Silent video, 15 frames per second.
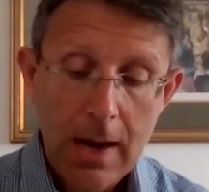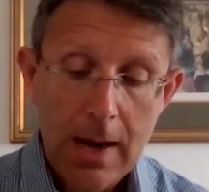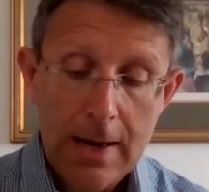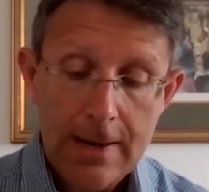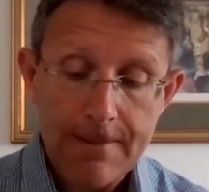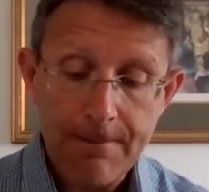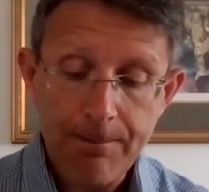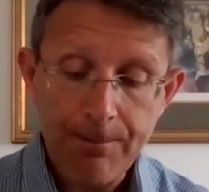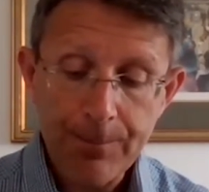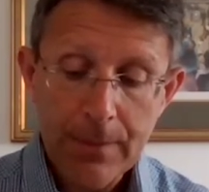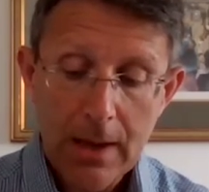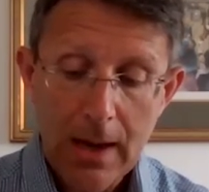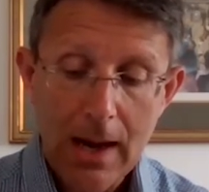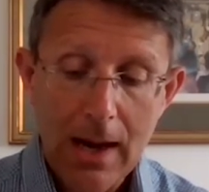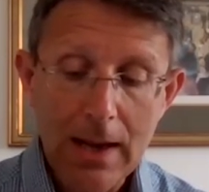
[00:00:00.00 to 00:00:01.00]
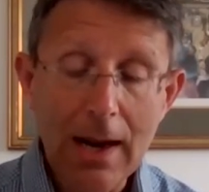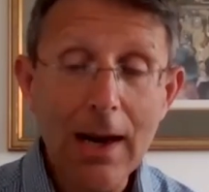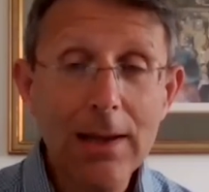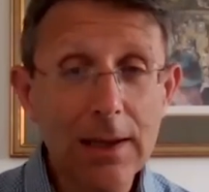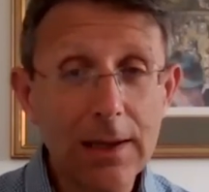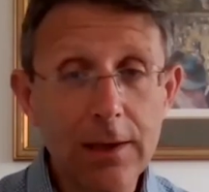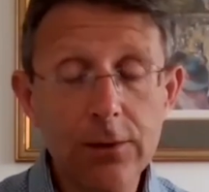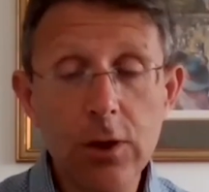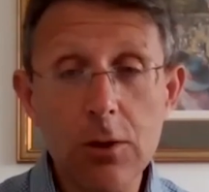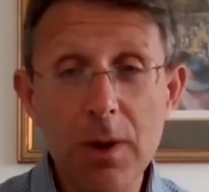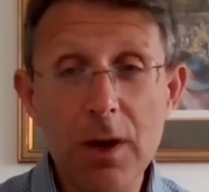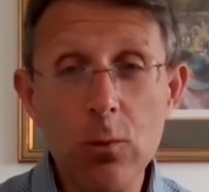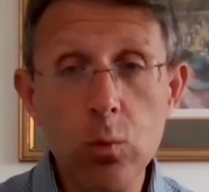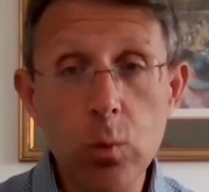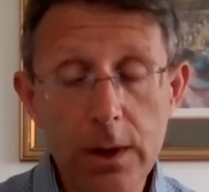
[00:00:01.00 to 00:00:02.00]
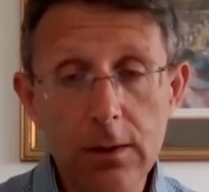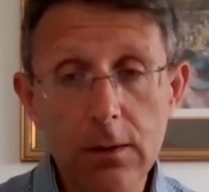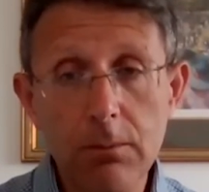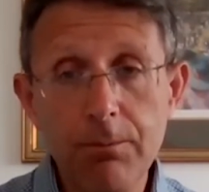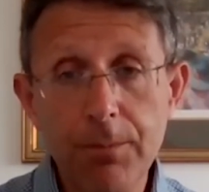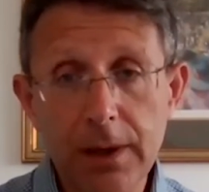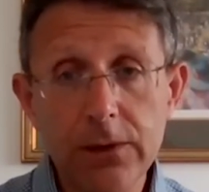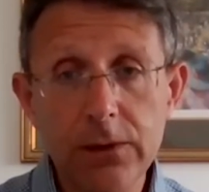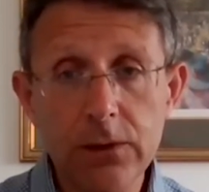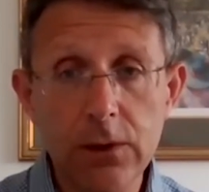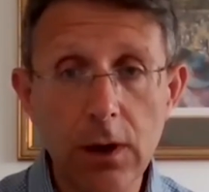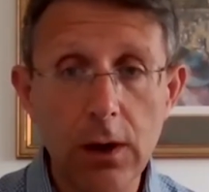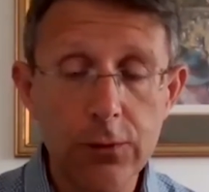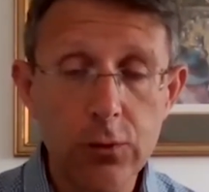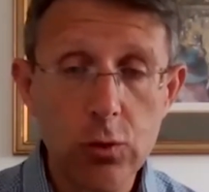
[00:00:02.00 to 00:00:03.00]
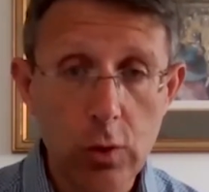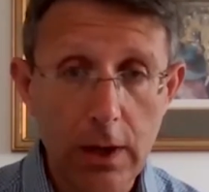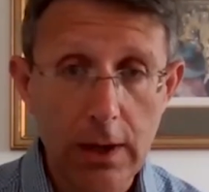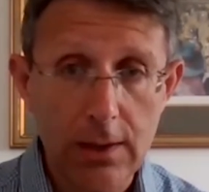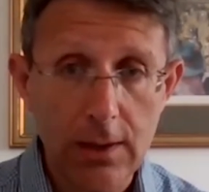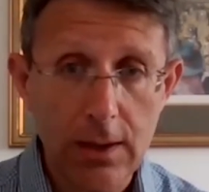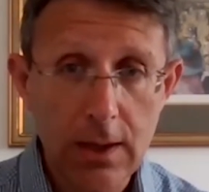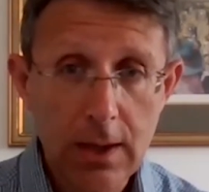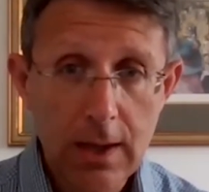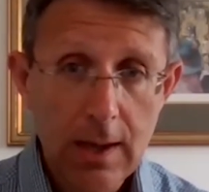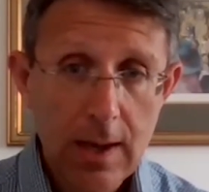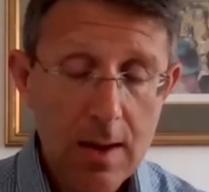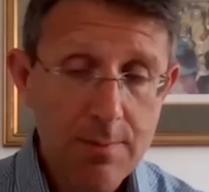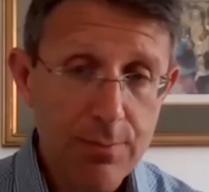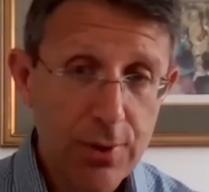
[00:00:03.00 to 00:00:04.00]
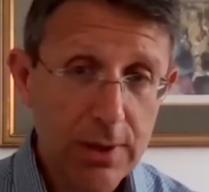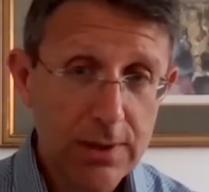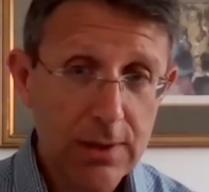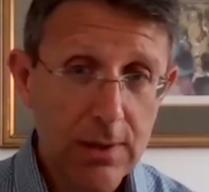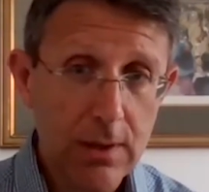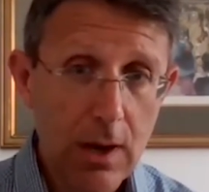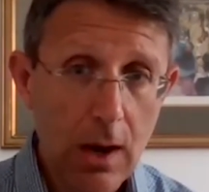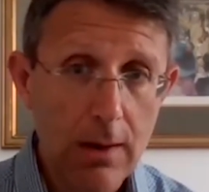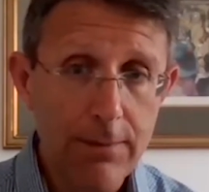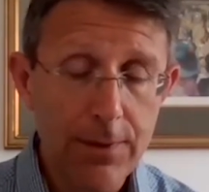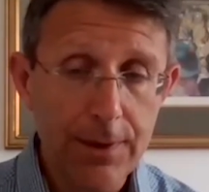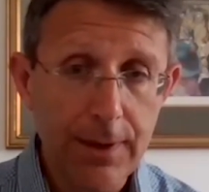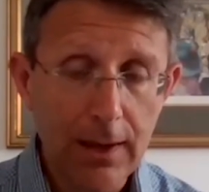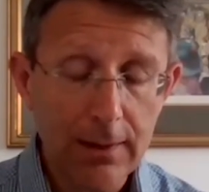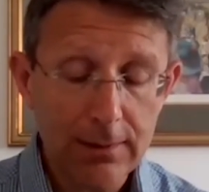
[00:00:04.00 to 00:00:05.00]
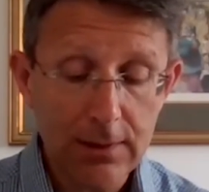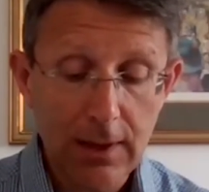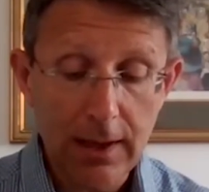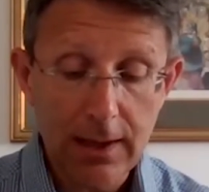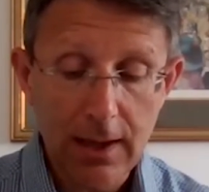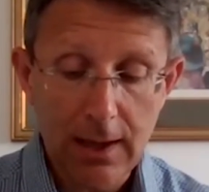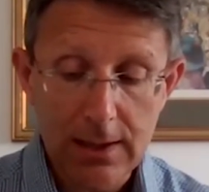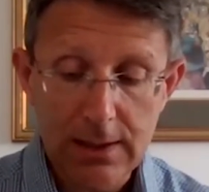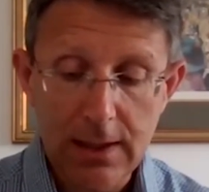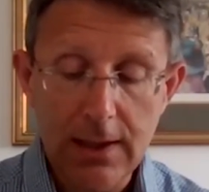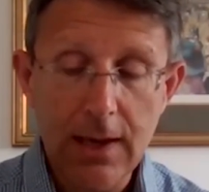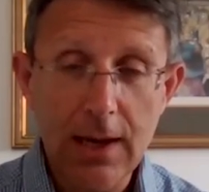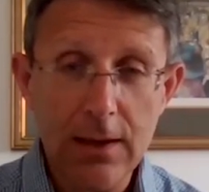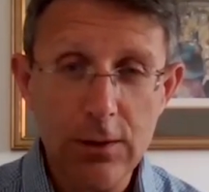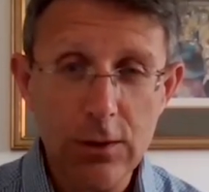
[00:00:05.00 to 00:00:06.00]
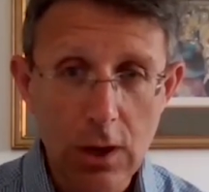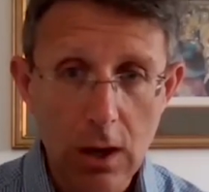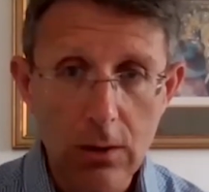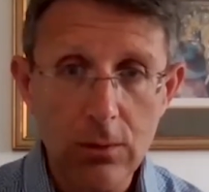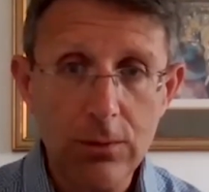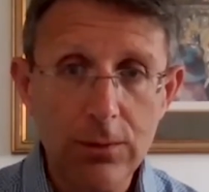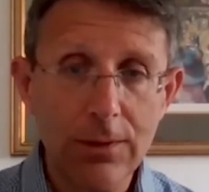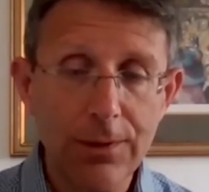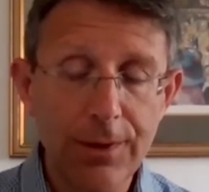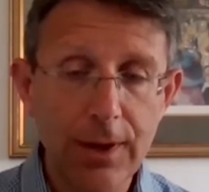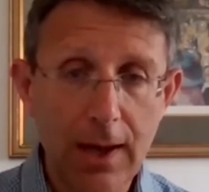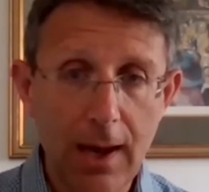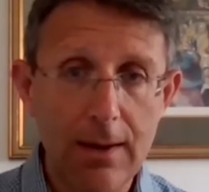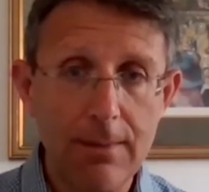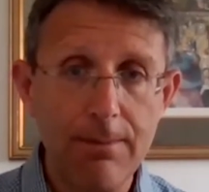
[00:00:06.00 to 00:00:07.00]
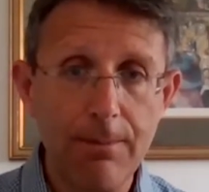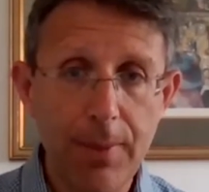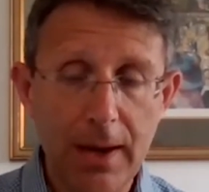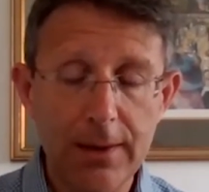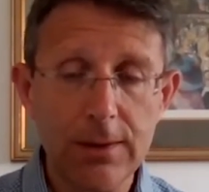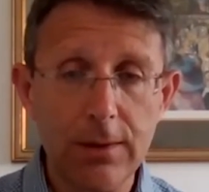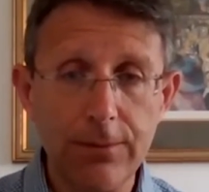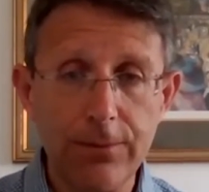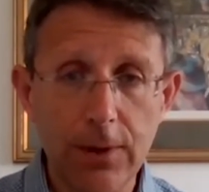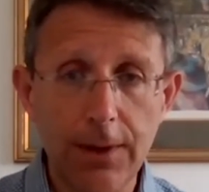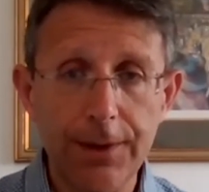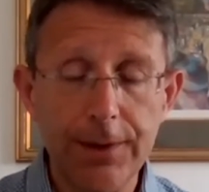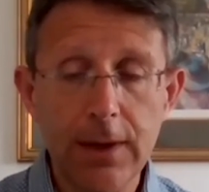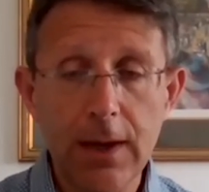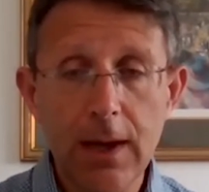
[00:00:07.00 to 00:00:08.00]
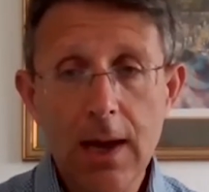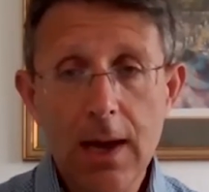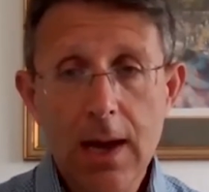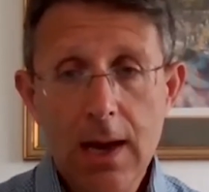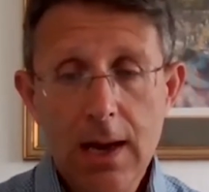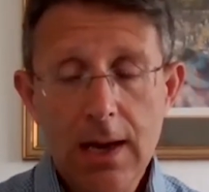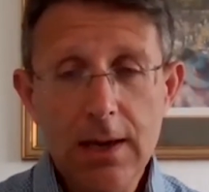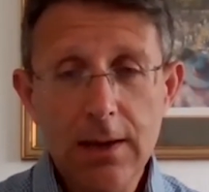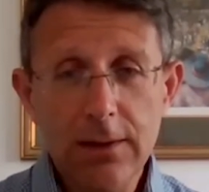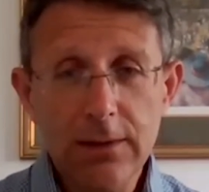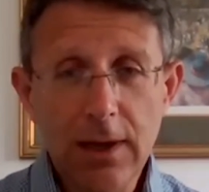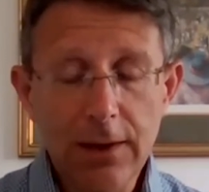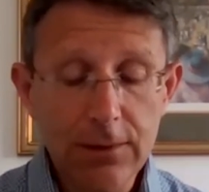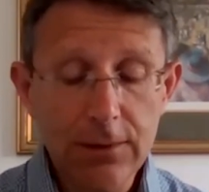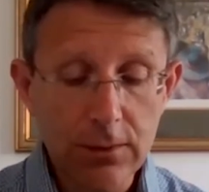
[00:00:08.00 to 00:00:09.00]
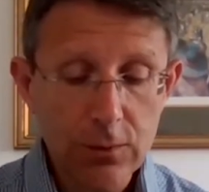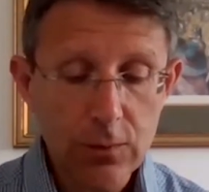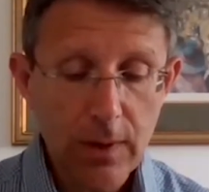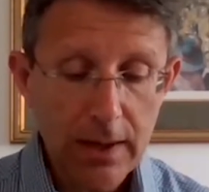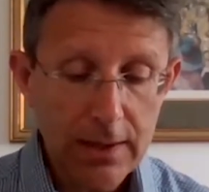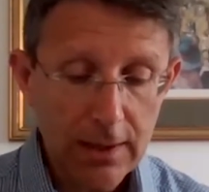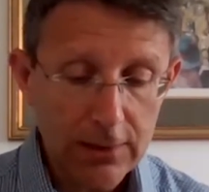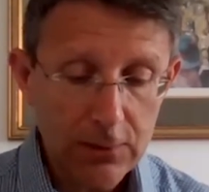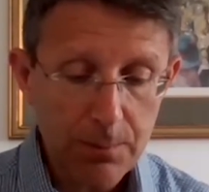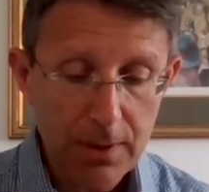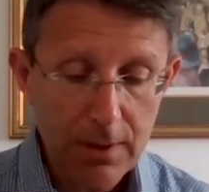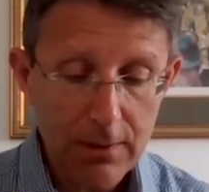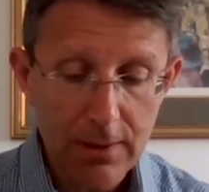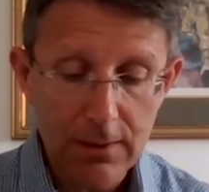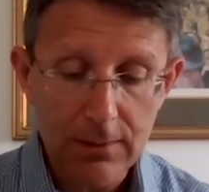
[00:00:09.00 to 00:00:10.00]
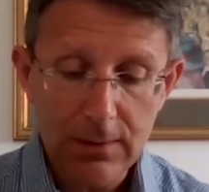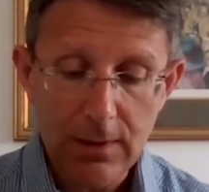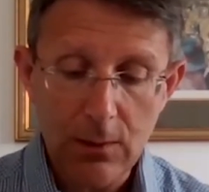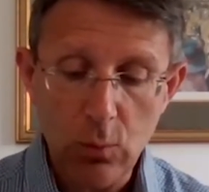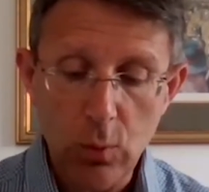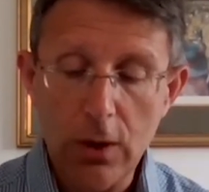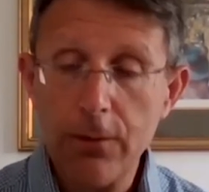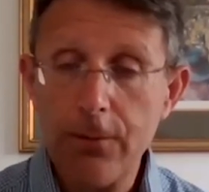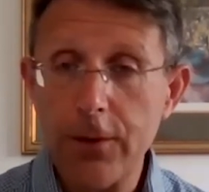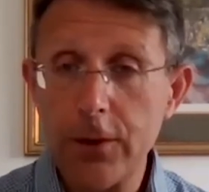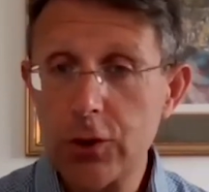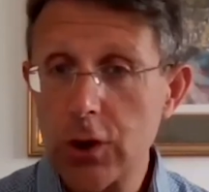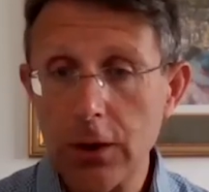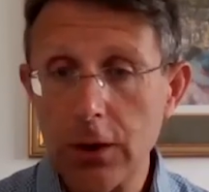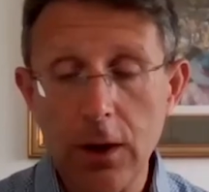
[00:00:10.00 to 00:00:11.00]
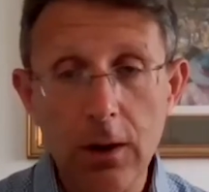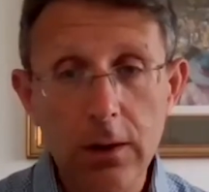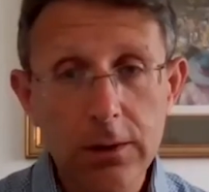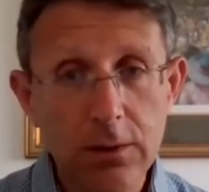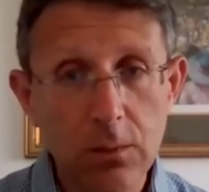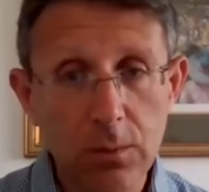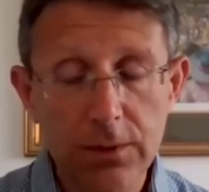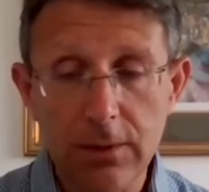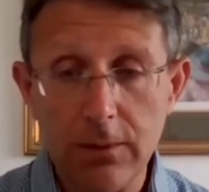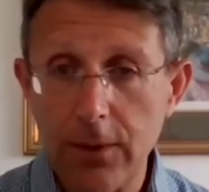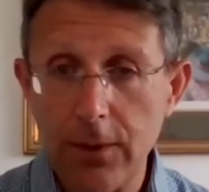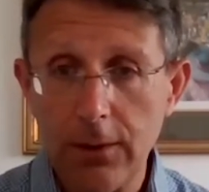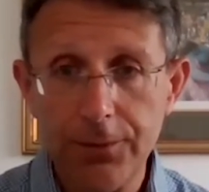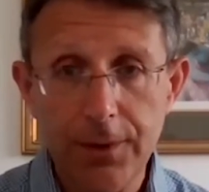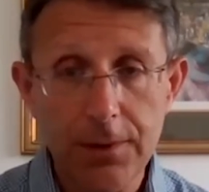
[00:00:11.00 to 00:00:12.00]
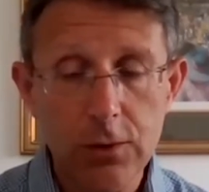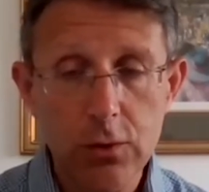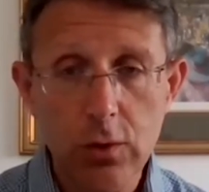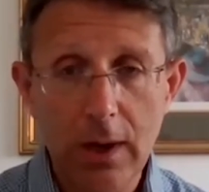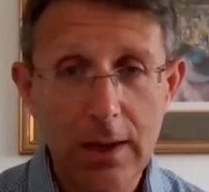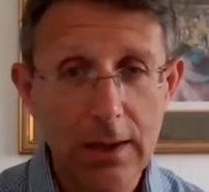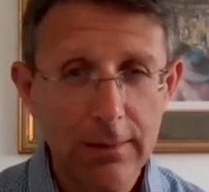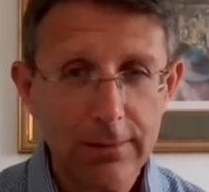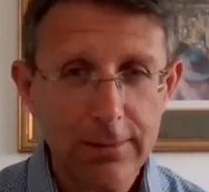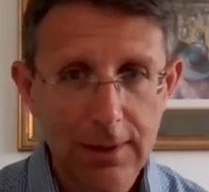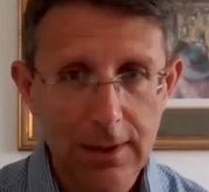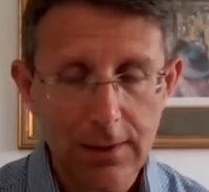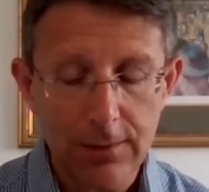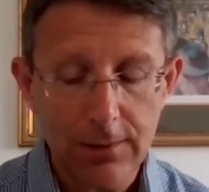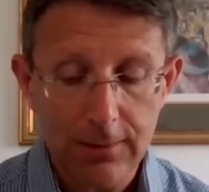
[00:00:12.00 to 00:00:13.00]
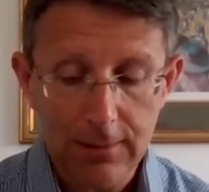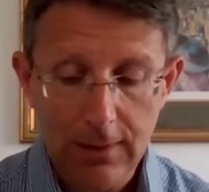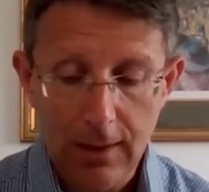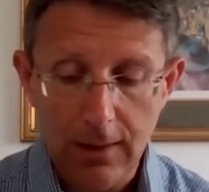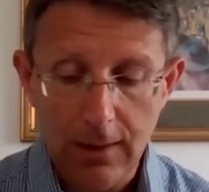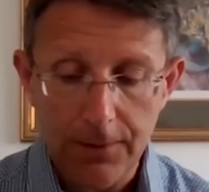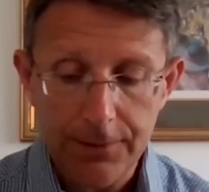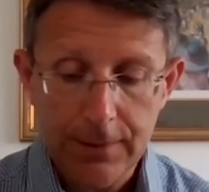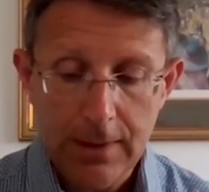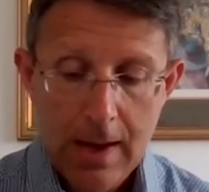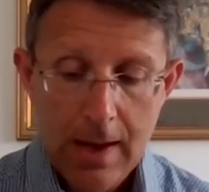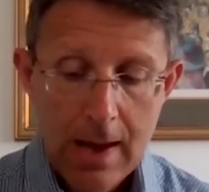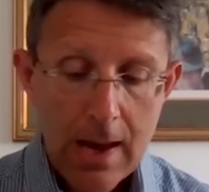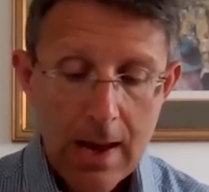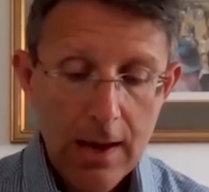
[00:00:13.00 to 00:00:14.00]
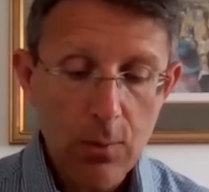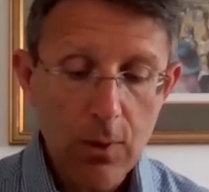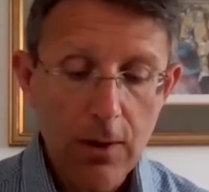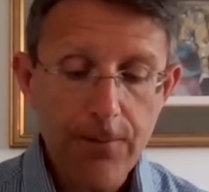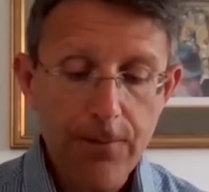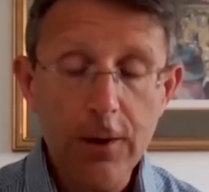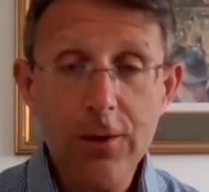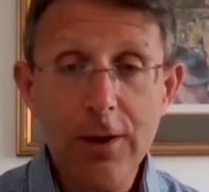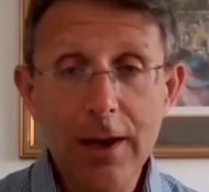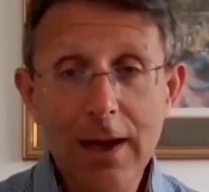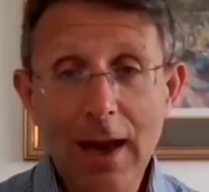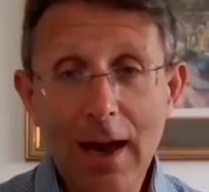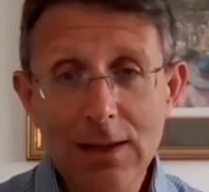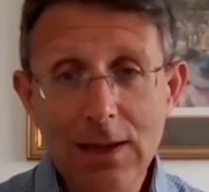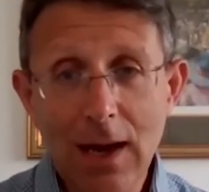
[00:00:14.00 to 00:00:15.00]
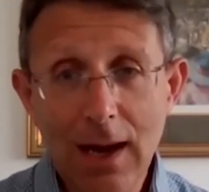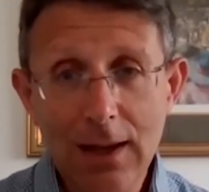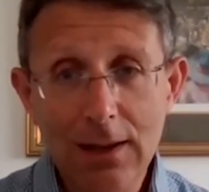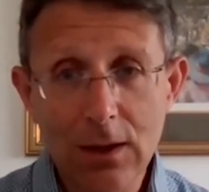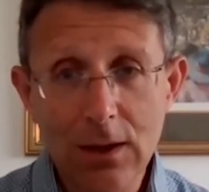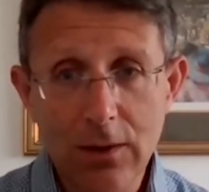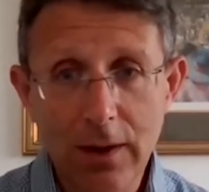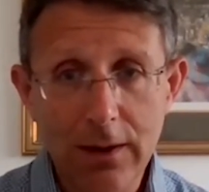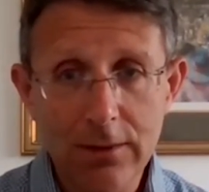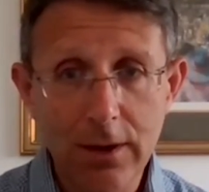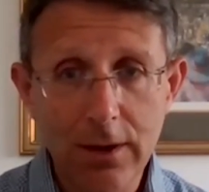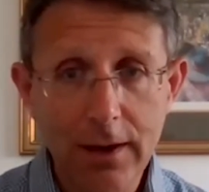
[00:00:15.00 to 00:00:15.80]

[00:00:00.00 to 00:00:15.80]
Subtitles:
And I think he's going to be a real big star trainer in Britain over the next decade. He knows the game back to front. He has had some great experience. He worked for John Ox and was involved in the training of See the Stars. He worked for Cricket Head, the great